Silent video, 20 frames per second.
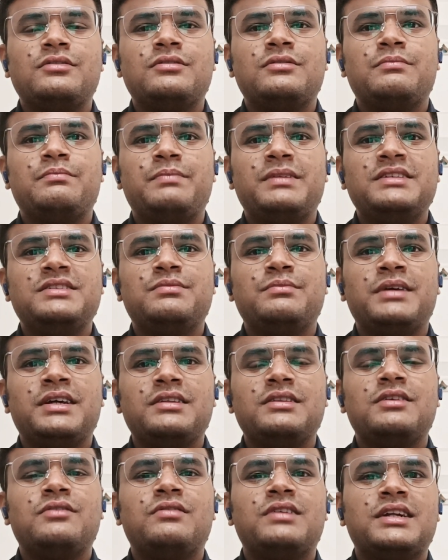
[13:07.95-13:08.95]
so please
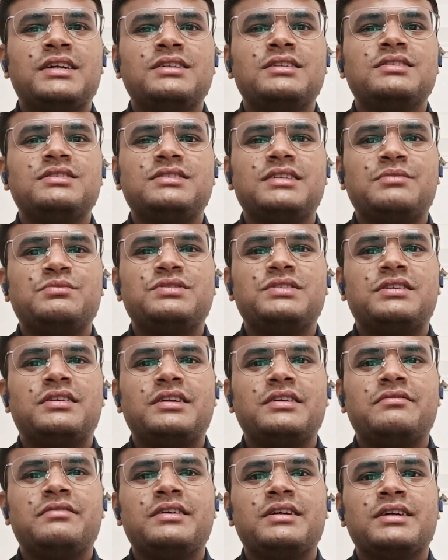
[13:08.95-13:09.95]
make the one and the same
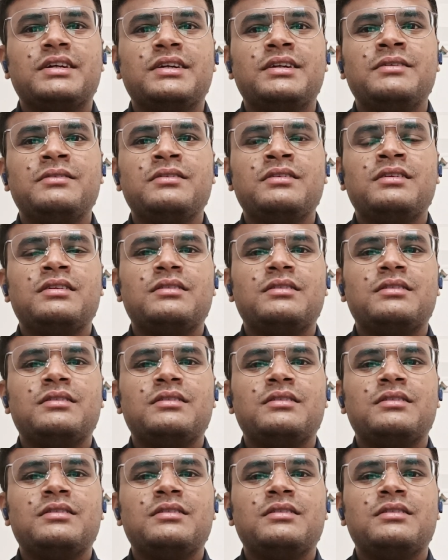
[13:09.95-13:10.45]
certificate.